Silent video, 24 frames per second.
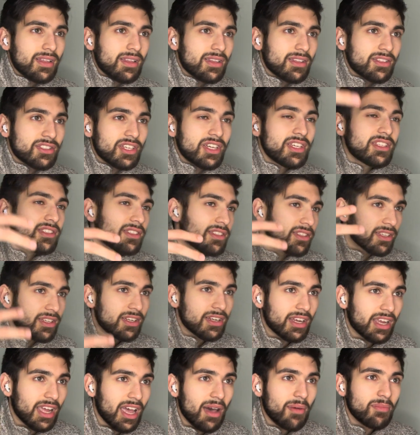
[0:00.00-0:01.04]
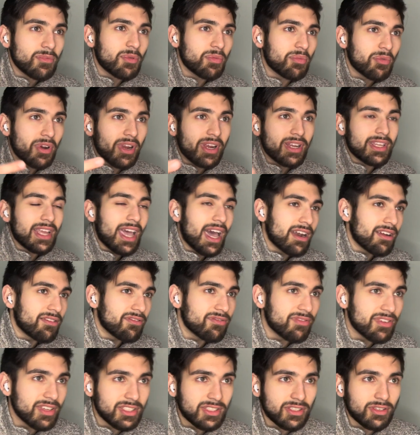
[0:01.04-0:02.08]
Jesus didn't come to bring down a
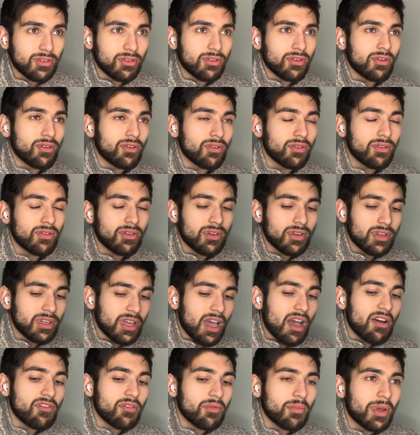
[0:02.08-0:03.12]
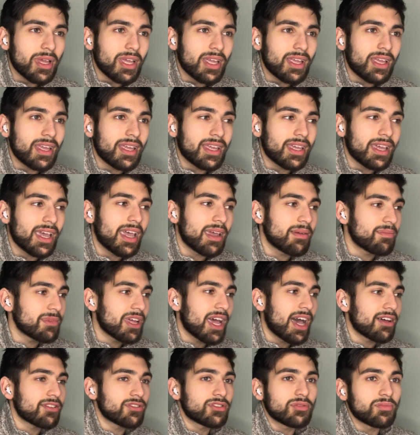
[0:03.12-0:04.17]
physical government. He came
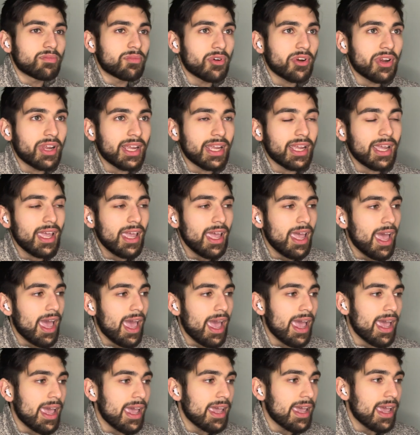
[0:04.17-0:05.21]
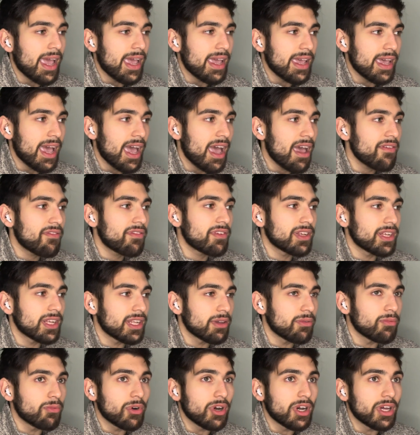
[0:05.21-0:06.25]
down to bring a
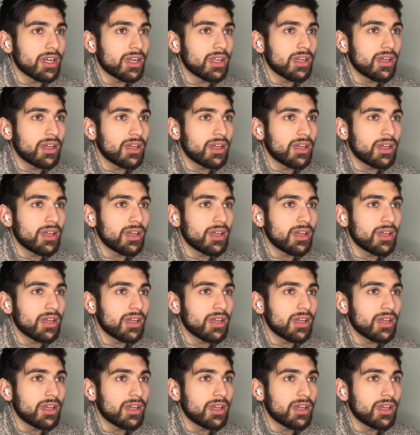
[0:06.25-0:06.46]
heavenly one.